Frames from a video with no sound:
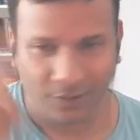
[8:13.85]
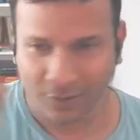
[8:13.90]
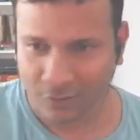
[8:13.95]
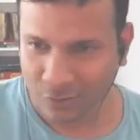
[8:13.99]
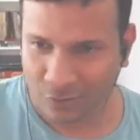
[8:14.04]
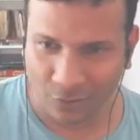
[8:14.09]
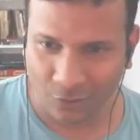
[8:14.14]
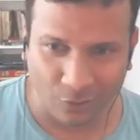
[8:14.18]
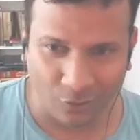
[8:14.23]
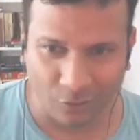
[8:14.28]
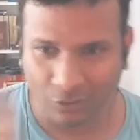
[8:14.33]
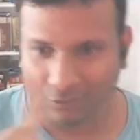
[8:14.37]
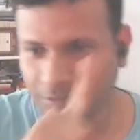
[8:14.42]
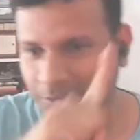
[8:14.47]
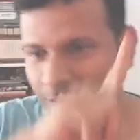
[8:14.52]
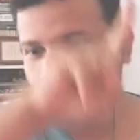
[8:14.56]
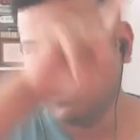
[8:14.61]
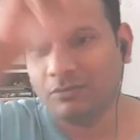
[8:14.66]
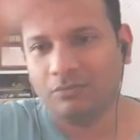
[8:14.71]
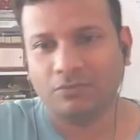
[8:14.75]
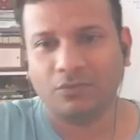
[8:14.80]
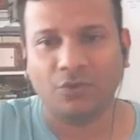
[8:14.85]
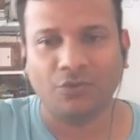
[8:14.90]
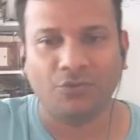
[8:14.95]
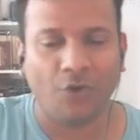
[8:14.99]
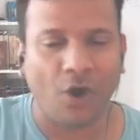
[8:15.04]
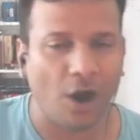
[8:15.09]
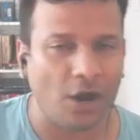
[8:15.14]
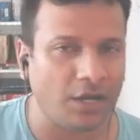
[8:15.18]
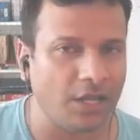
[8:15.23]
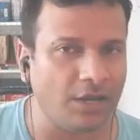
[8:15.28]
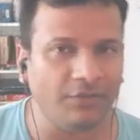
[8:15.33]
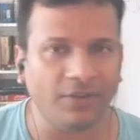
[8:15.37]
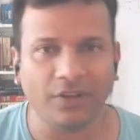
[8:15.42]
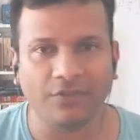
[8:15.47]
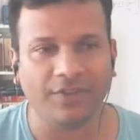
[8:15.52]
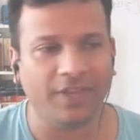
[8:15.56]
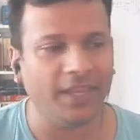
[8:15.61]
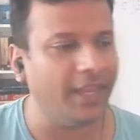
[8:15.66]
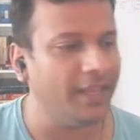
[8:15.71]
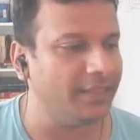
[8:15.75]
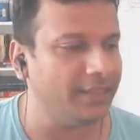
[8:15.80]
So, whatever
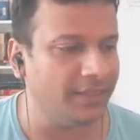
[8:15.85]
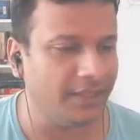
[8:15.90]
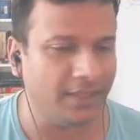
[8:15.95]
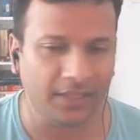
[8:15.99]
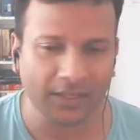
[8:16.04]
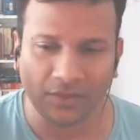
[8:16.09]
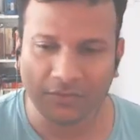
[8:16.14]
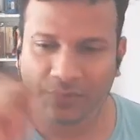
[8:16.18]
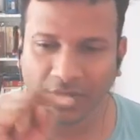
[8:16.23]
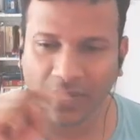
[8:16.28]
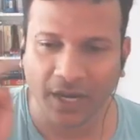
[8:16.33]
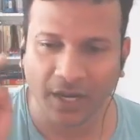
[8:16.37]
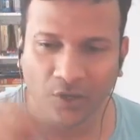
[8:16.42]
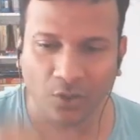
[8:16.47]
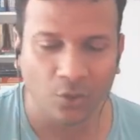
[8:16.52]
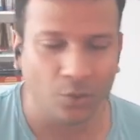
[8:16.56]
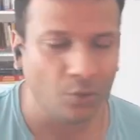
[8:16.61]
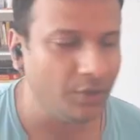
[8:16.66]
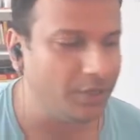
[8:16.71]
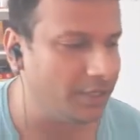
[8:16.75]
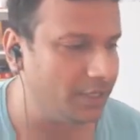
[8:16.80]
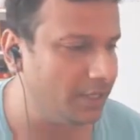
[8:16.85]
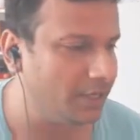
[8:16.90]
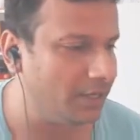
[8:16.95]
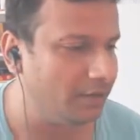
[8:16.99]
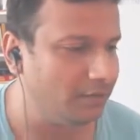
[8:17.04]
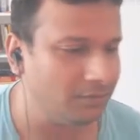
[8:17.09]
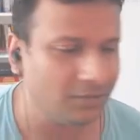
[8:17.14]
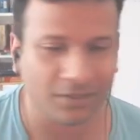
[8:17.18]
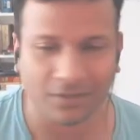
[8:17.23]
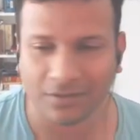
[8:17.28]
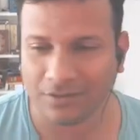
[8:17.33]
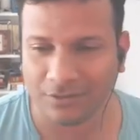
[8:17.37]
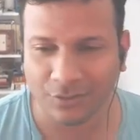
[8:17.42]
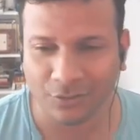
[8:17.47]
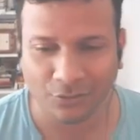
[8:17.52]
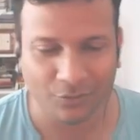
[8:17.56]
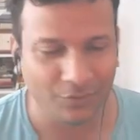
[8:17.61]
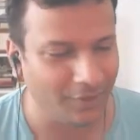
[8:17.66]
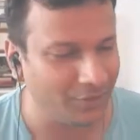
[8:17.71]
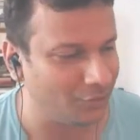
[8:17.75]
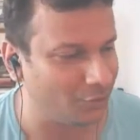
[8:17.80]
we can think, we can do it here. Just,
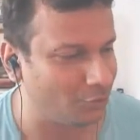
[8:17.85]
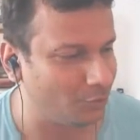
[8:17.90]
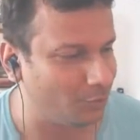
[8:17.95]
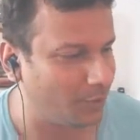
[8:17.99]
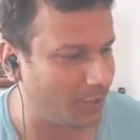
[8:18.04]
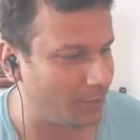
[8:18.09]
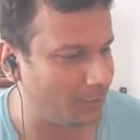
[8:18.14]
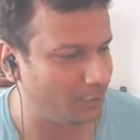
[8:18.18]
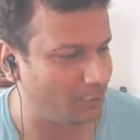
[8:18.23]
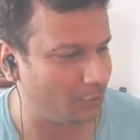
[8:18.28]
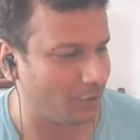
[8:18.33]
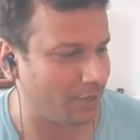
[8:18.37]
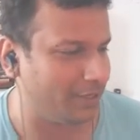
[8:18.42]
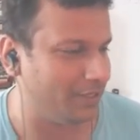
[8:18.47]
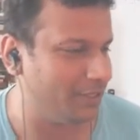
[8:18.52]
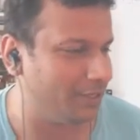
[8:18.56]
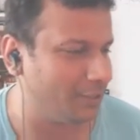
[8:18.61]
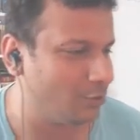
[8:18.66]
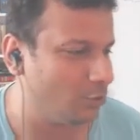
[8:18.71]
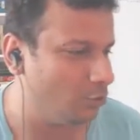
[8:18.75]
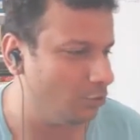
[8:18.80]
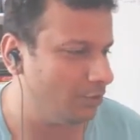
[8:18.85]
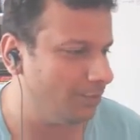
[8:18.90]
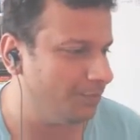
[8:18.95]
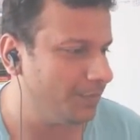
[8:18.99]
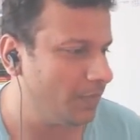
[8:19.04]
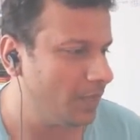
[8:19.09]
we should be able to write that code.